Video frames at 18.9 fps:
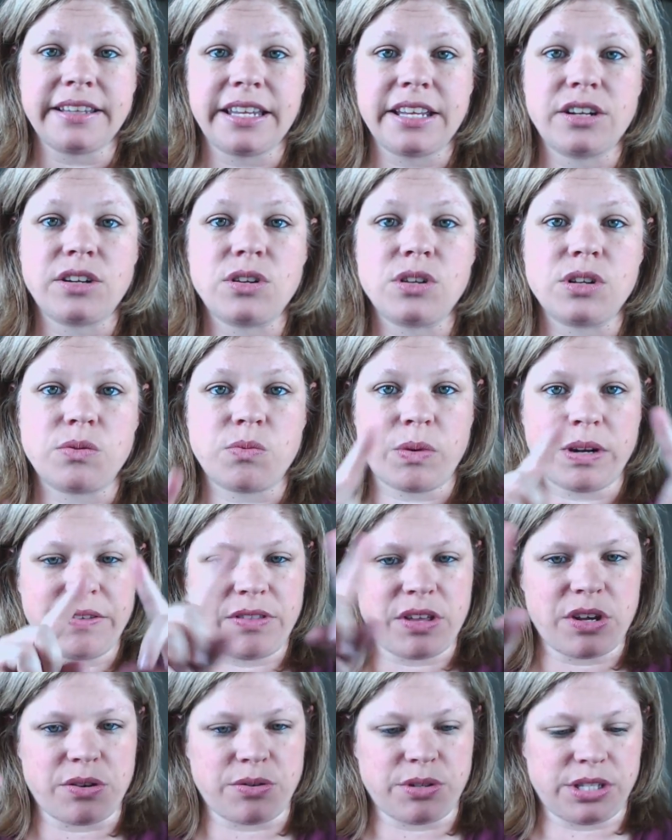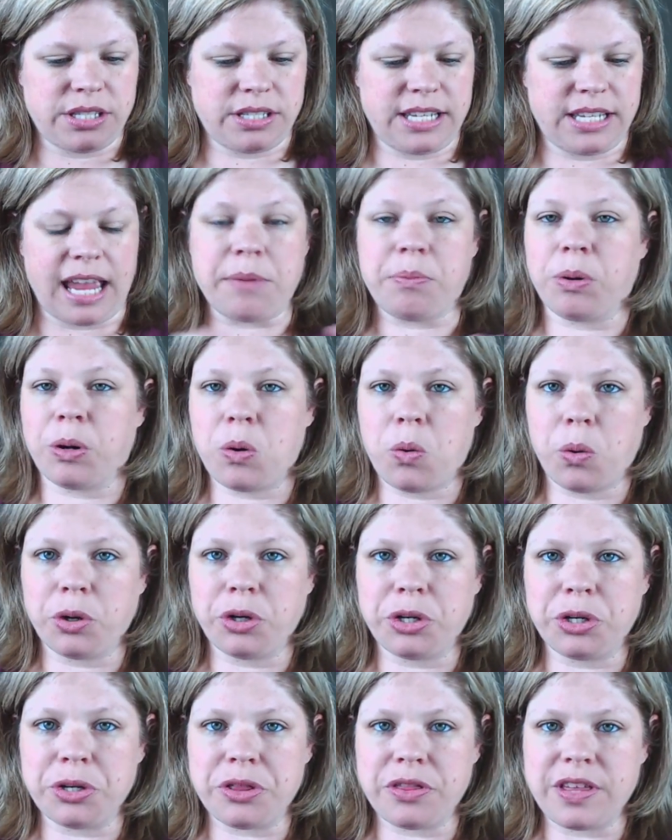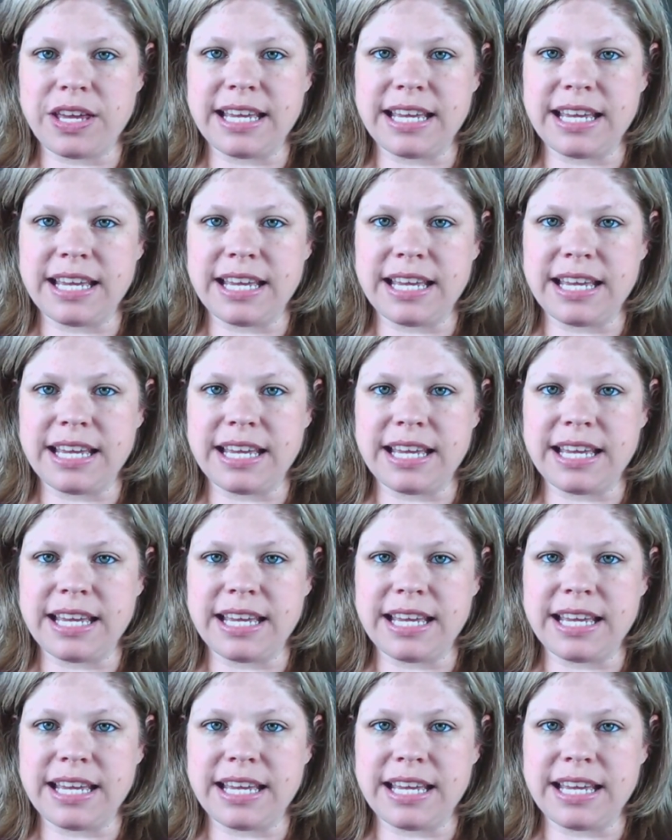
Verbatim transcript: a little one of those tape recorder